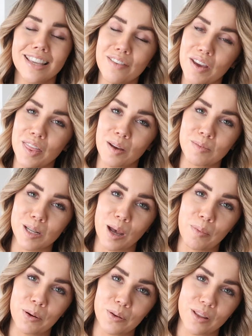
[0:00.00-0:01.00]
Give it a thumbs
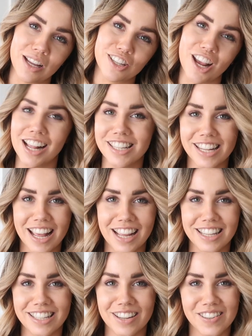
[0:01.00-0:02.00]
up and all that jazz
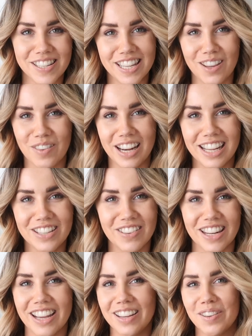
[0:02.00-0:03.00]
and I'll see you in my next
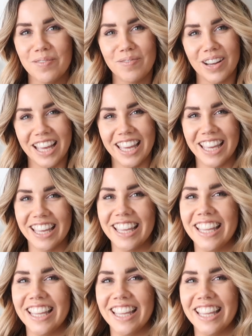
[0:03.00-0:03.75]
video. Bye.